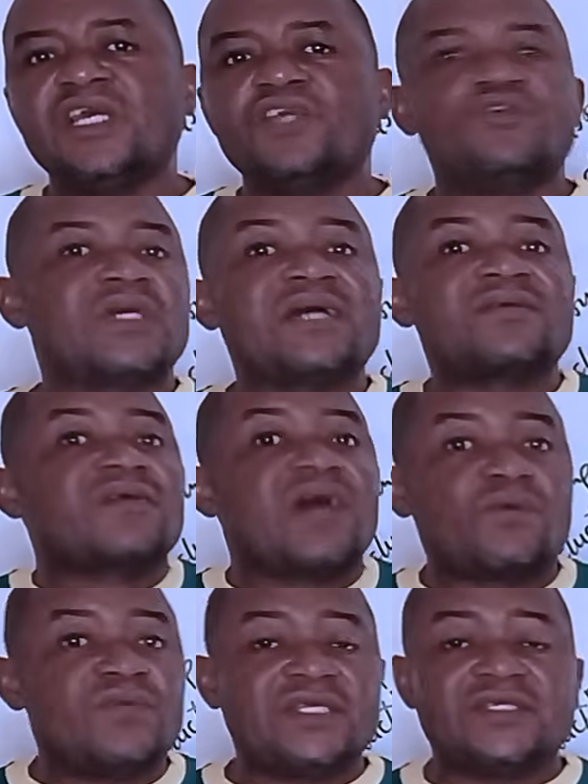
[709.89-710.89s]
You can
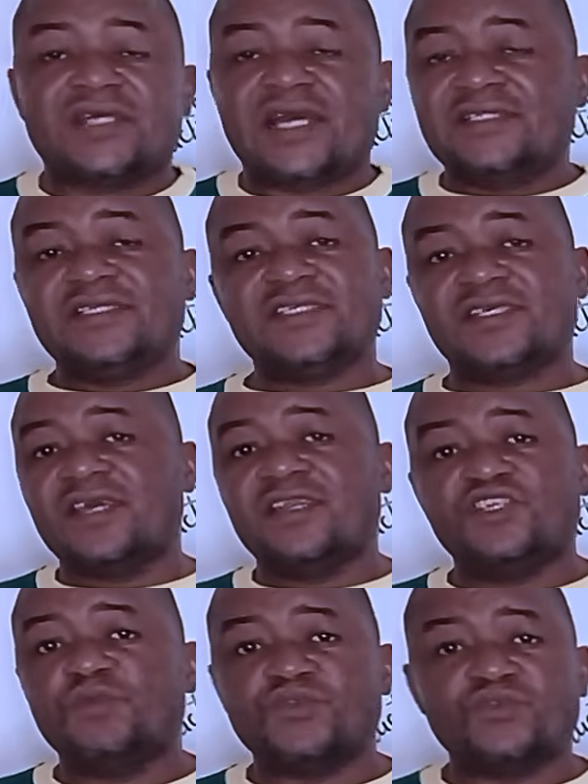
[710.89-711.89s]
calculate the kinetic
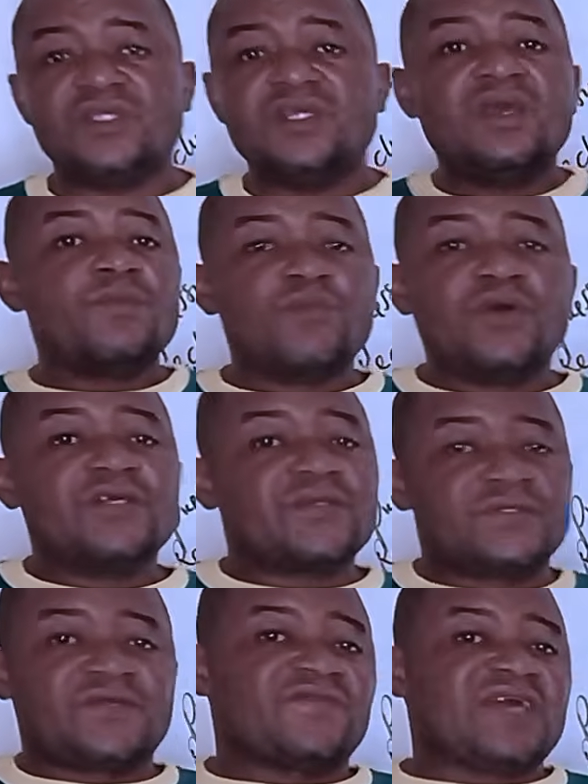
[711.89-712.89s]
energy between
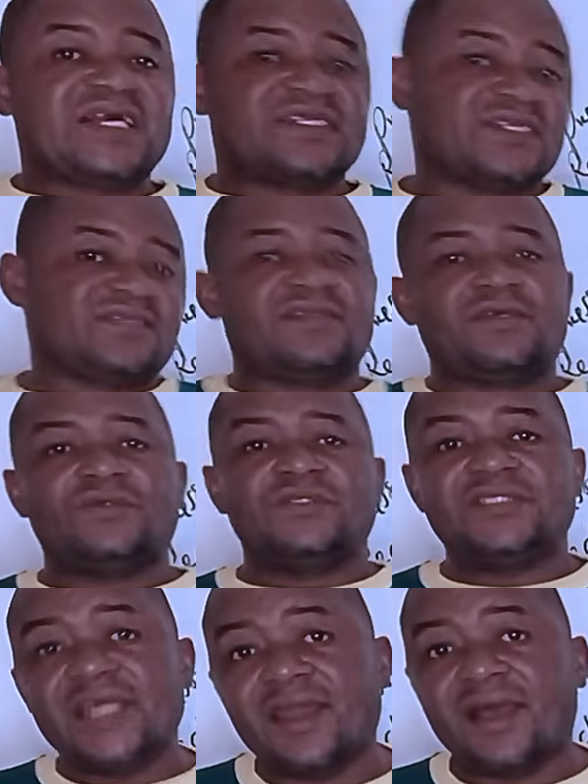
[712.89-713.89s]
molecules of gases in the
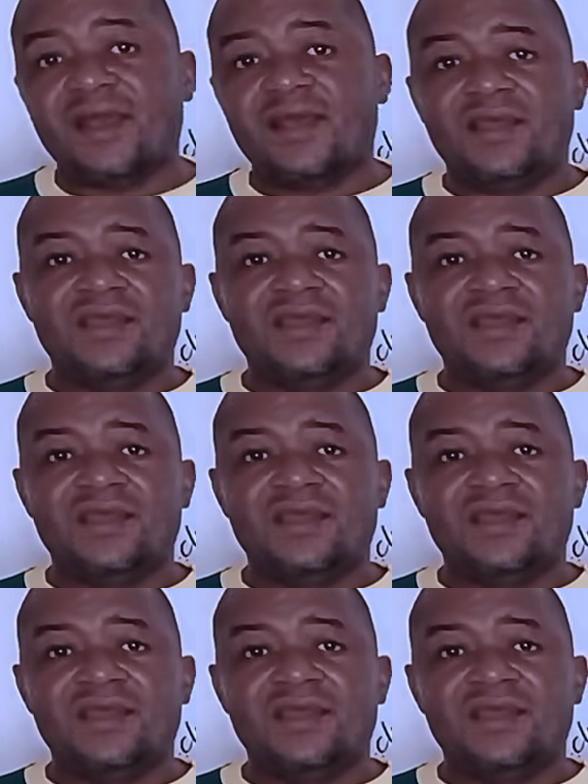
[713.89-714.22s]
container.